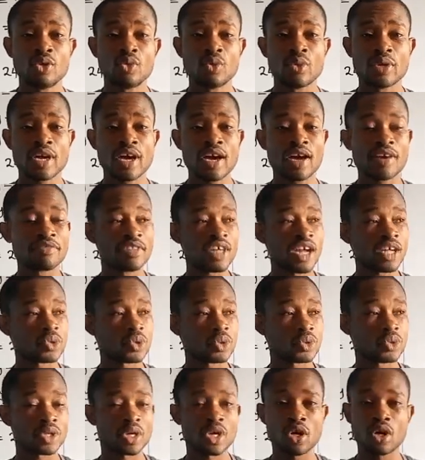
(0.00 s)
We have that
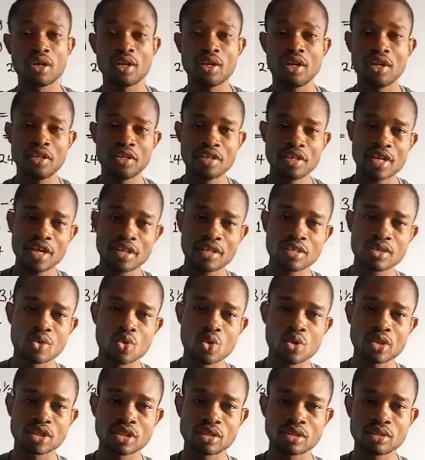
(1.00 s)
which we call linear
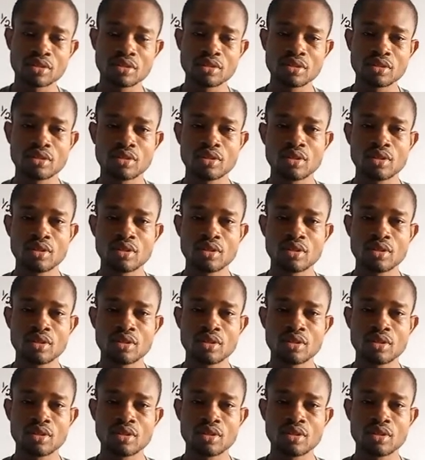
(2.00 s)
equation,